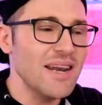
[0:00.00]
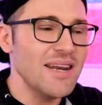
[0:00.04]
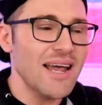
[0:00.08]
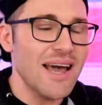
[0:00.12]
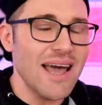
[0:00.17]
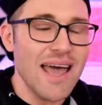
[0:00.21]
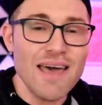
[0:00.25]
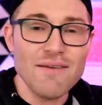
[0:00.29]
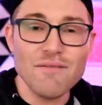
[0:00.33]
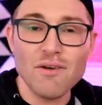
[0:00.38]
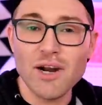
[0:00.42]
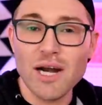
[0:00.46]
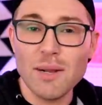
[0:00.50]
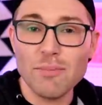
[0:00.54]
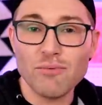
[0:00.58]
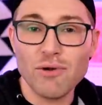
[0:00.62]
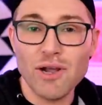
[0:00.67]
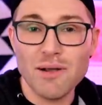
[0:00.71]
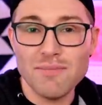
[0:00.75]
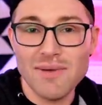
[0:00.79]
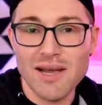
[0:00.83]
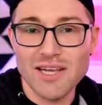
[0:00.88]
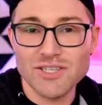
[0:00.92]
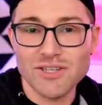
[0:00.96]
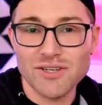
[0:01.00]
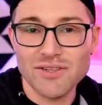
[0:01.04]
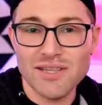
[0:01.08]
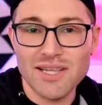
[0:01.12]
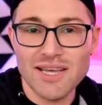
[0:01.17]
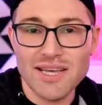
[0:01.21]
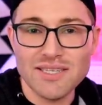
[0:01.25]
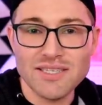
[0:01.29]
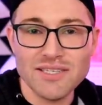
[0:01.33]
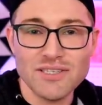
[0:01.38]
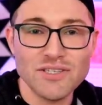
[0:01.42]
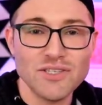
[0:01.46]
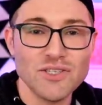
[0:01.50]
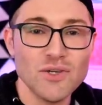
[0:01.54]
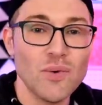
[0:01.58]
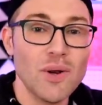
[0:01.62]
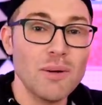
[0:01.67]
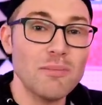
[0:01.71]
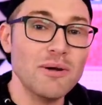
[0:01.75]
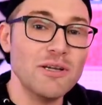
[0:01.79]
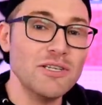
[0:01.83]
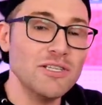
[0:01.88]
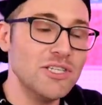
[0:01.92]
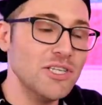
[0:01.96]
Now I have already pre-measured this, so what
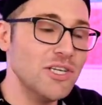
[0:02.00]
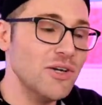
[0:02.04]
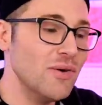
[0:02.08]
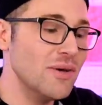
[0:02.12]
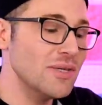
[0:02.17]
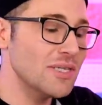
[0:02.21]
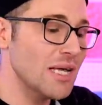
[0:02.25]
I'm gonna do is